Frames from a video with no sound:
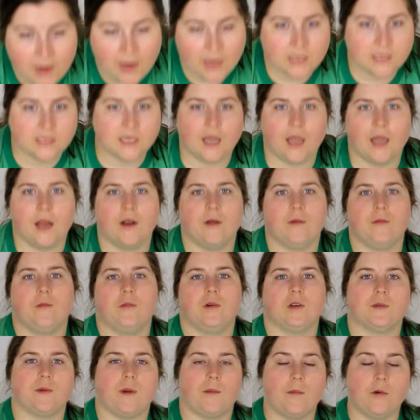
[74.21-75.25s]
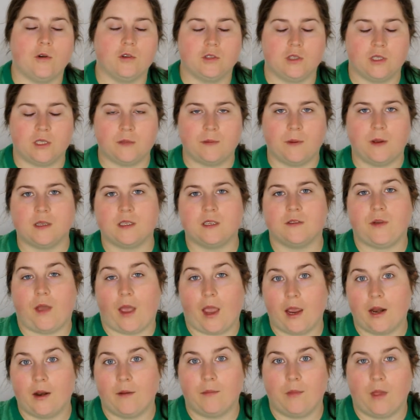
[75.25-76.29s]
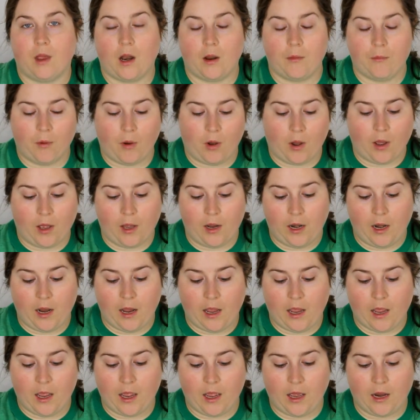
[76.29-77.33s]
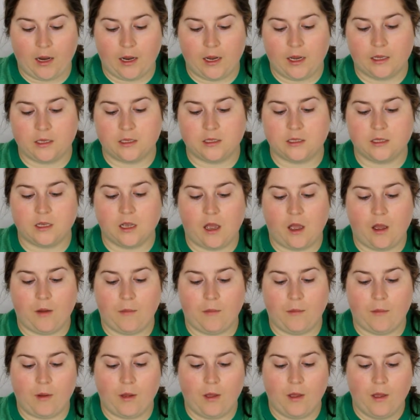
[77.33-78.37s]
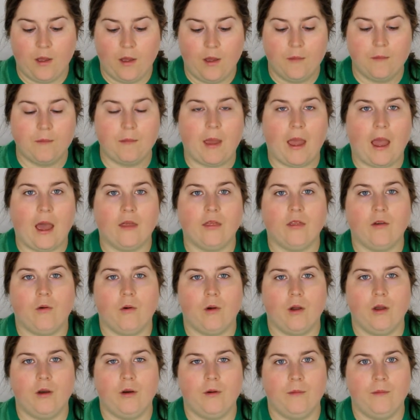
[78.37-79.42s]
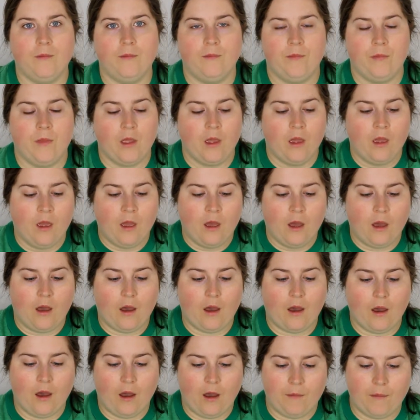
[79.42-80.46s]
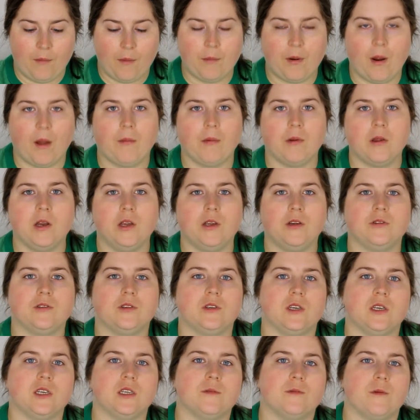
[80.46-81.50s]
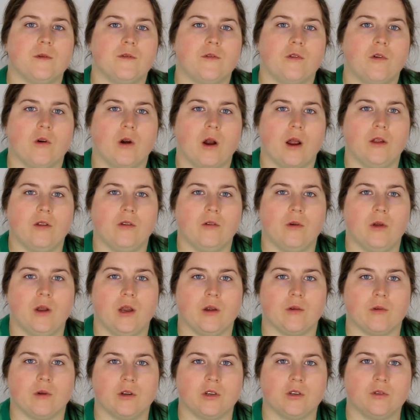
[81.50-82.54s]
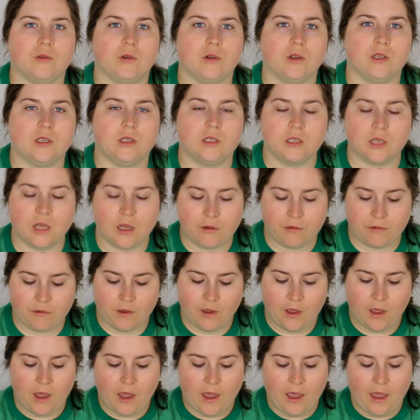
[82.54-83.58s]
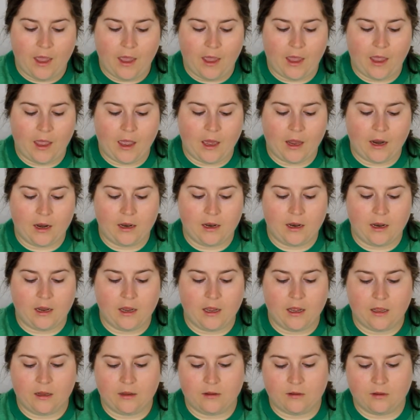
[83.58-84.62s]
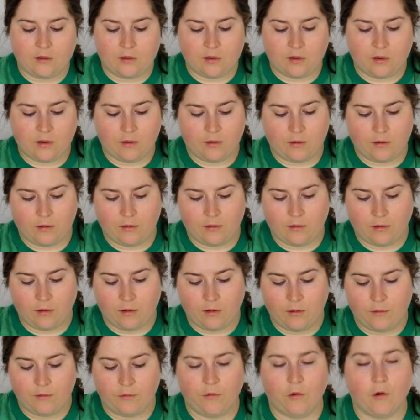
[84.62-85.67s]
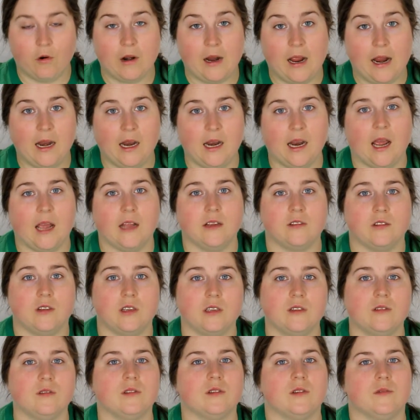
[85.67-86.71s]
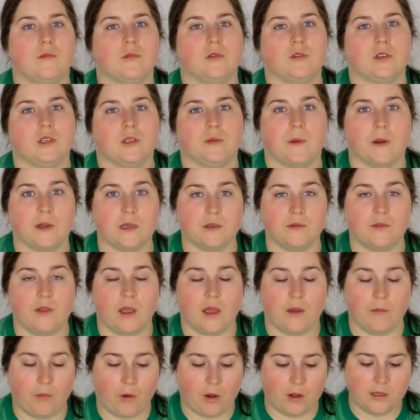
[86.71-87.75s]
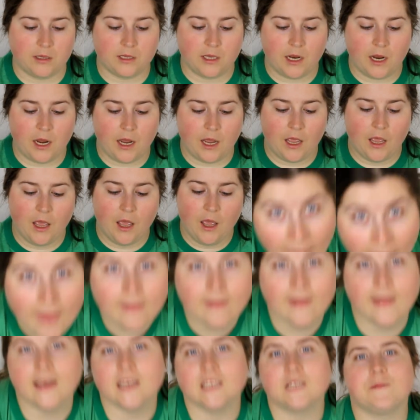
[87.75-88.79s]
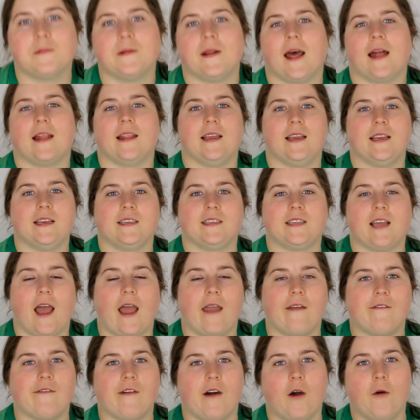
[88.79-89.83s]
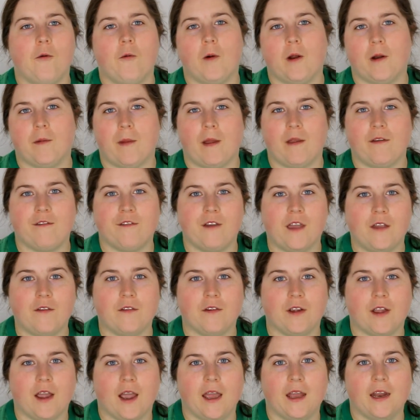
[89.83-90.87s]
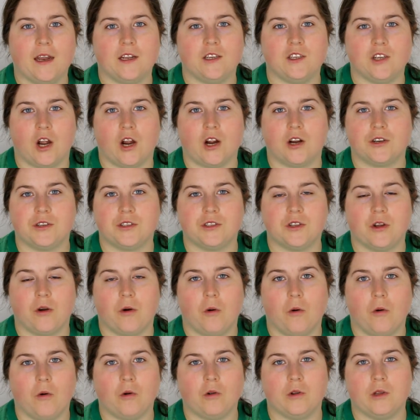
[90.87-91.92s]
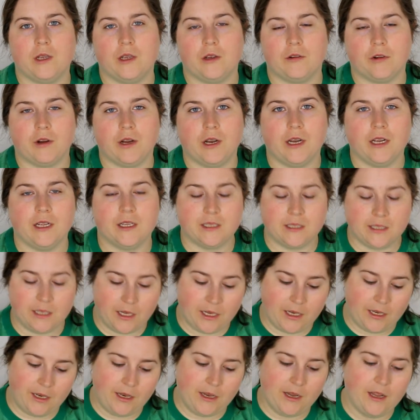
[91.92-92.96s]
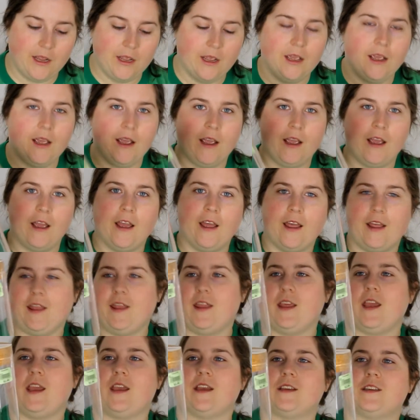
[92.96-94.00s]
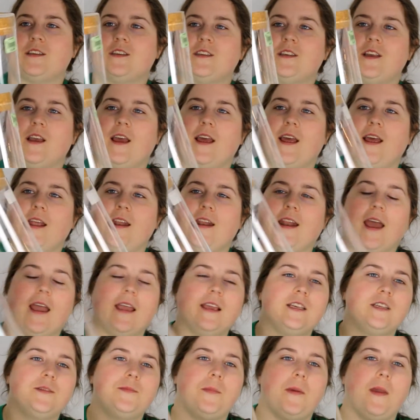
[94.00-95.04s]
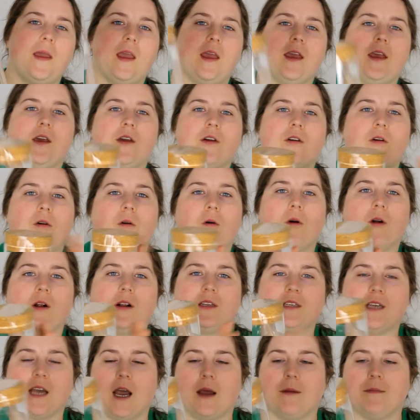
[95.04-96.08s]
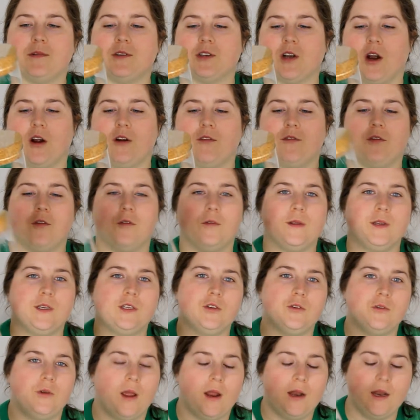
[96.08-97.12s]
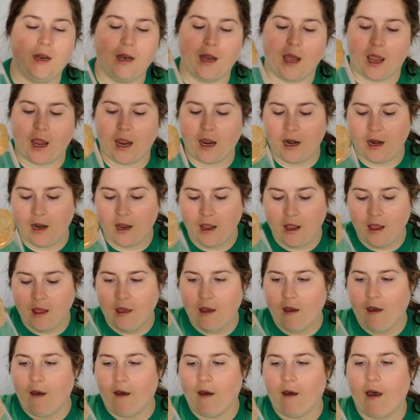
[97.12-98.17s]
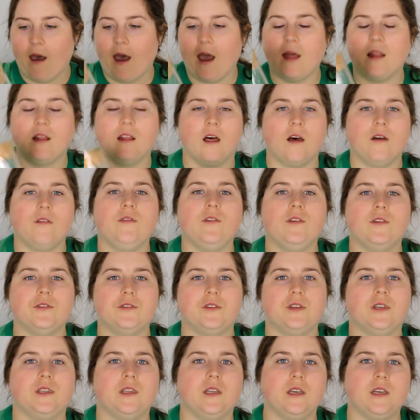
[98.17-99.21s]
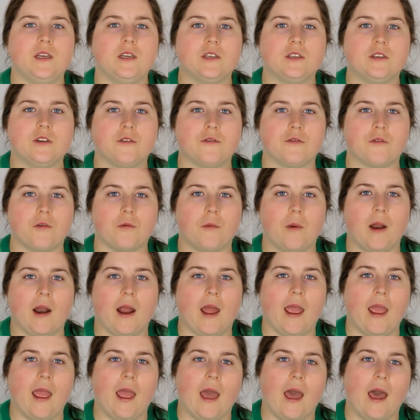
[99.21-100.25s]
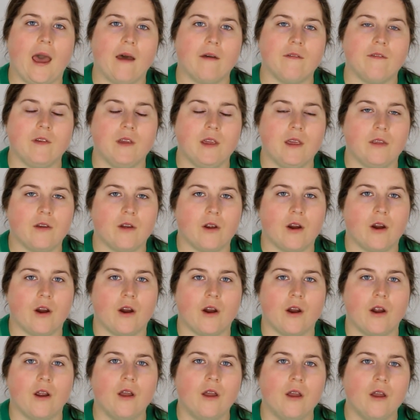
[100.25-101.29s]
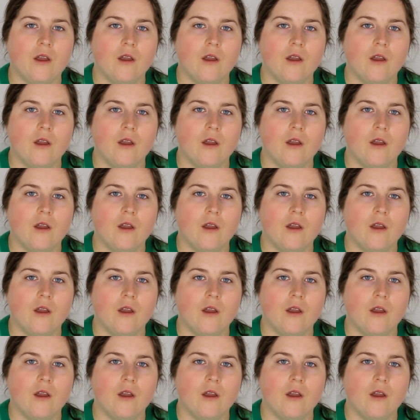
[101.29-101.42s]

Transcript: next item was my most expensive item that I bought, and it's some bath oil. I'm probably going to use this before I do any ritual and stuff, and it's $4.99, so this was the most expensive thing I bought today. And last but not least, I found one of my favorite kind of jars to hold ingredients in. This nice big cork top jar for only $2.99. I love using these for when I have either